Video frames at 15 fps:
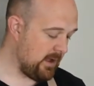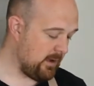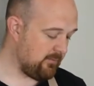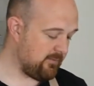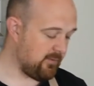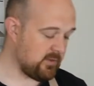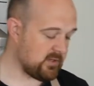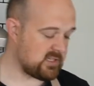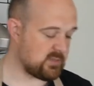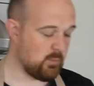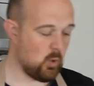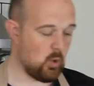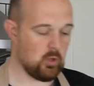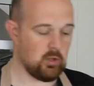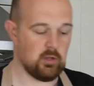For the
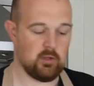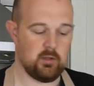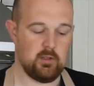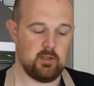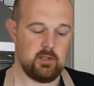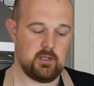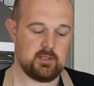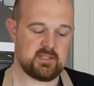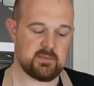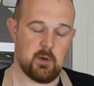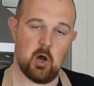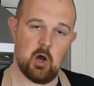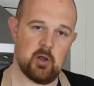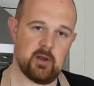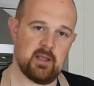small
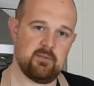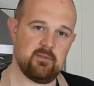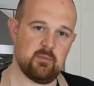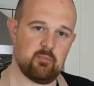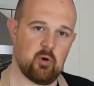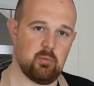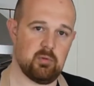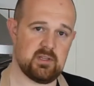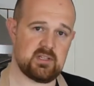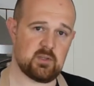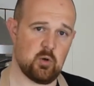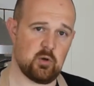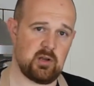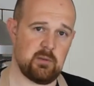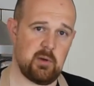tomato knife, you're probably
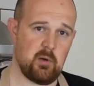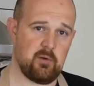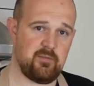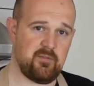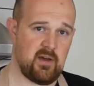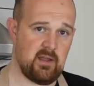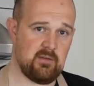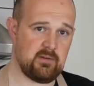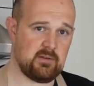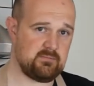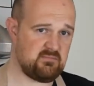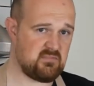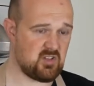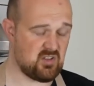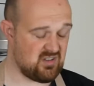talking about a fiver,
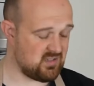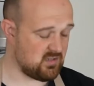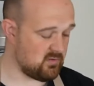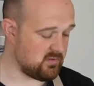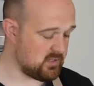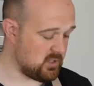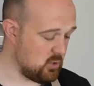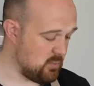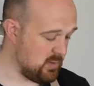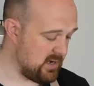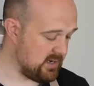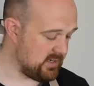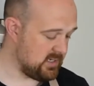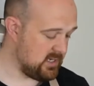so that's not too bad.